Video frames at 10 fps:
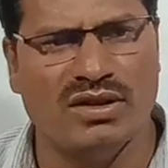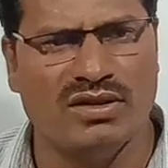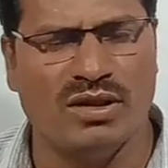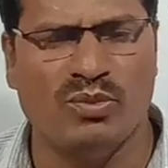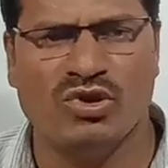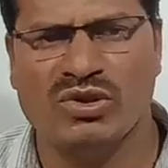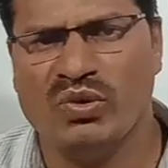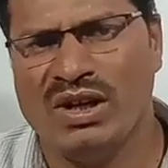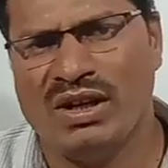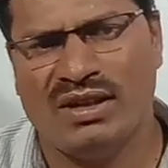suppose you
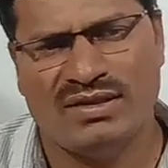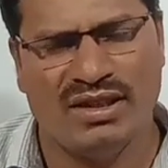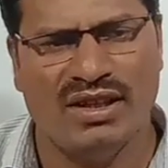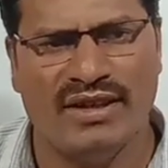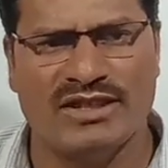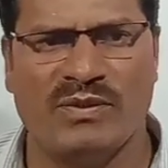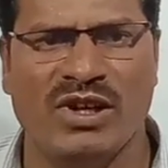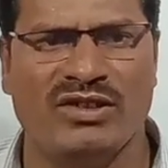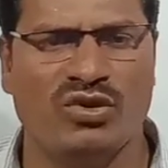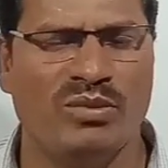will see the
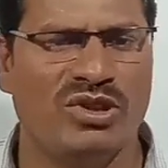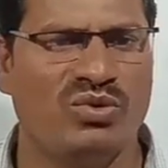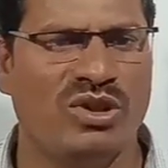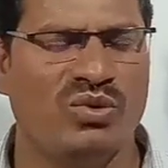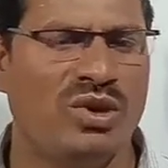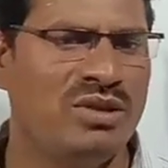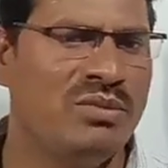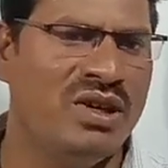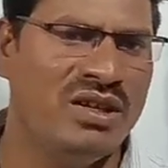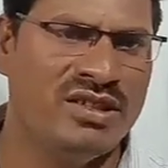explanation of this one. One
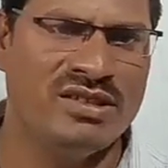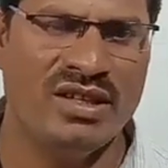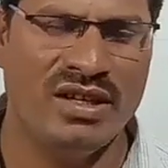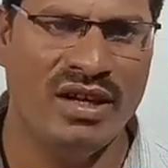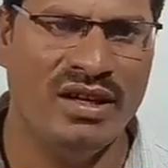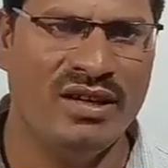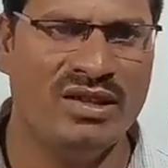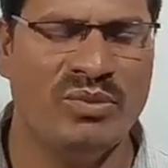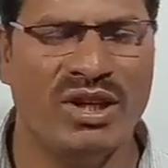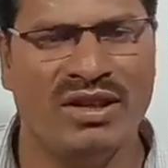bird is there and it
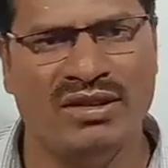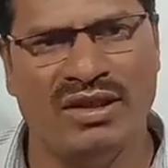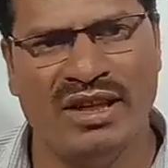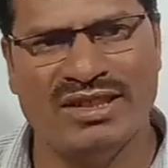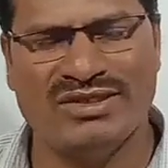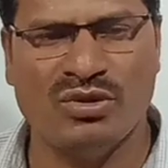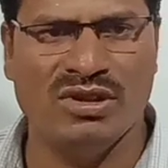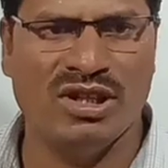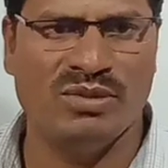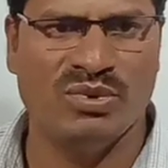is making nest
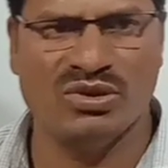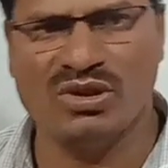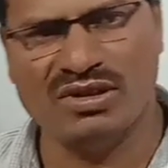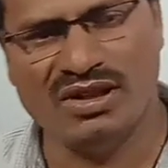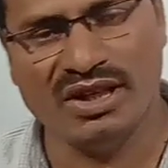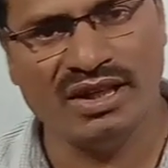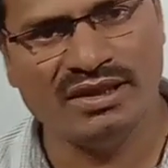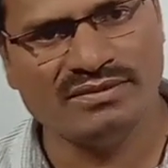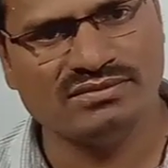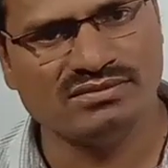on that particular tree.
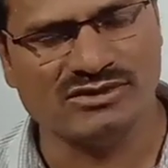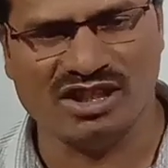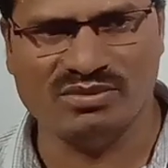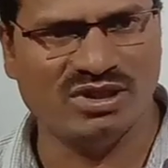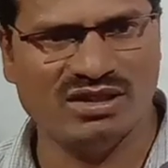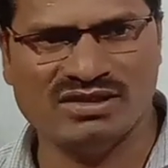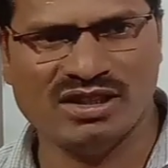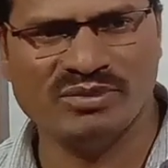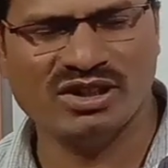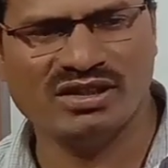That birds
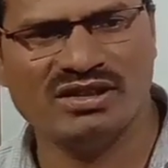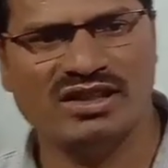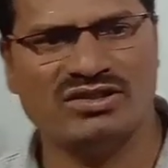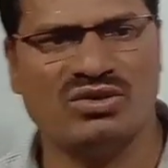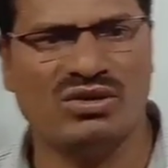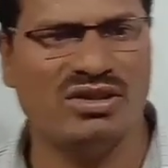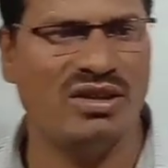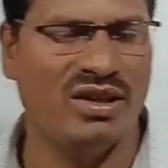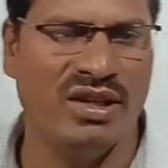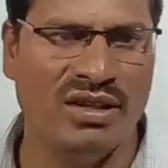are making nest on the
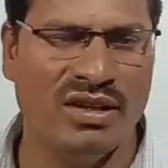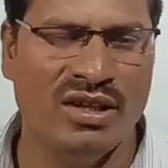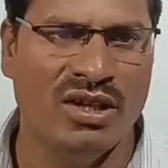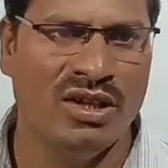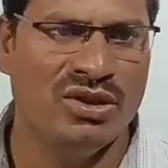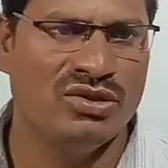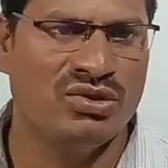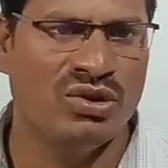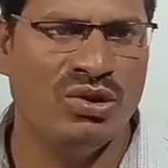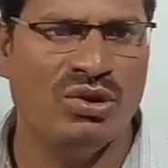tree.
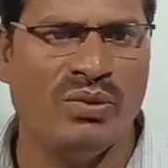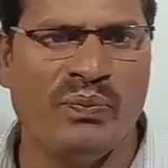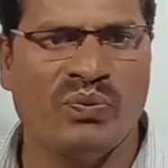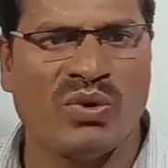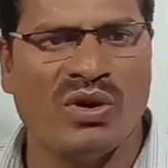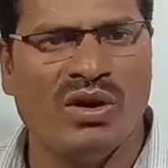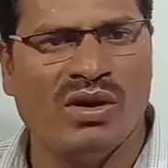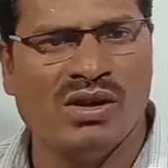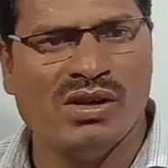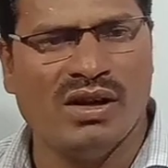So,
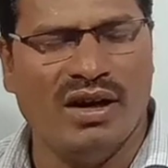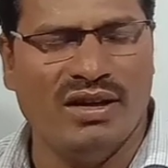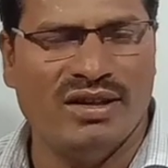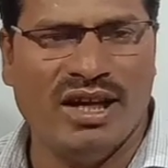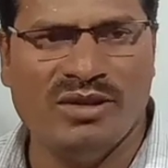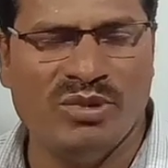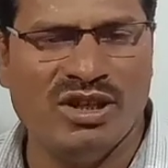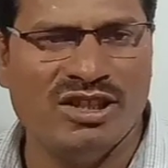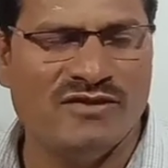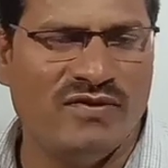and that
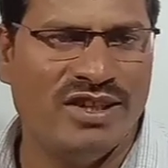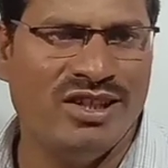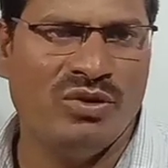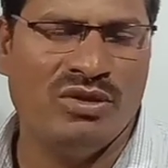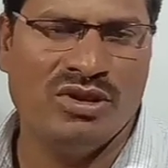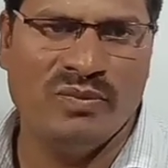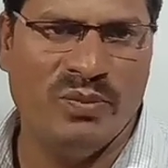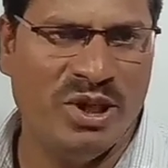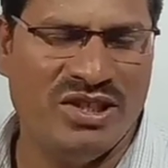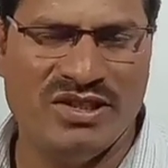bird is feeding on the
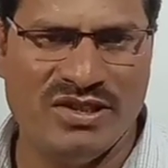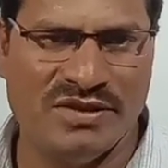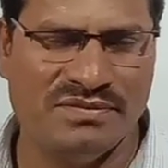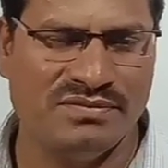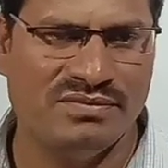fish.